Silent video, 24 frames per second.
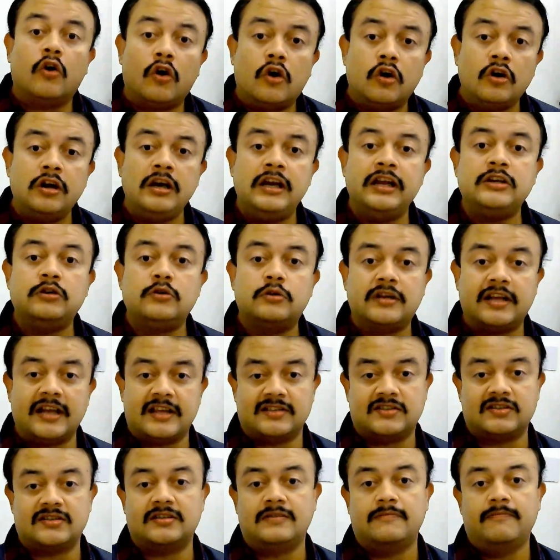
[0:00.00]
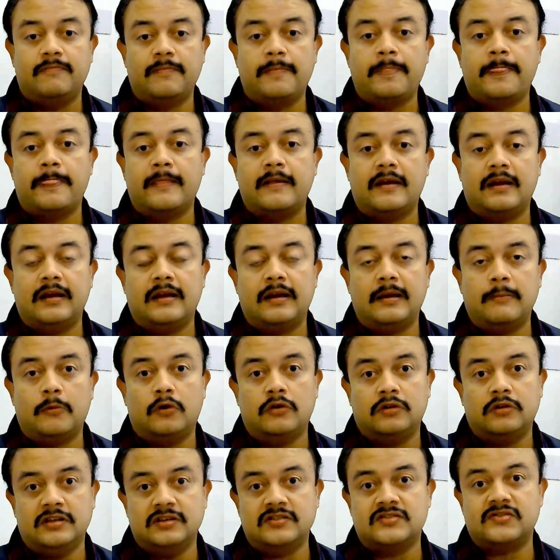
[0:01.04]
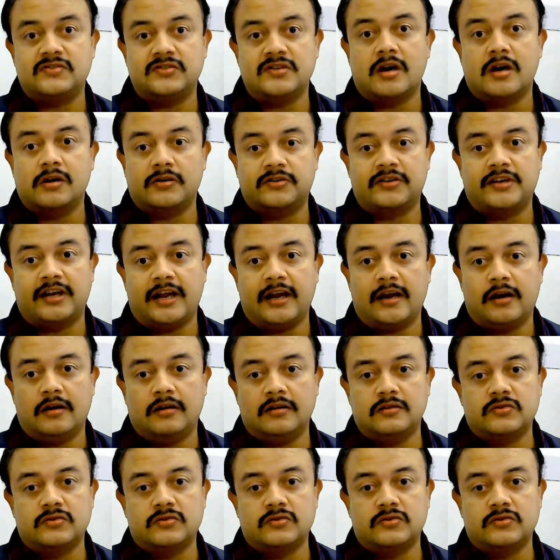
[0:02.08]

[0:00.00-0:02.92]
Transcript: only to test about this dark triad.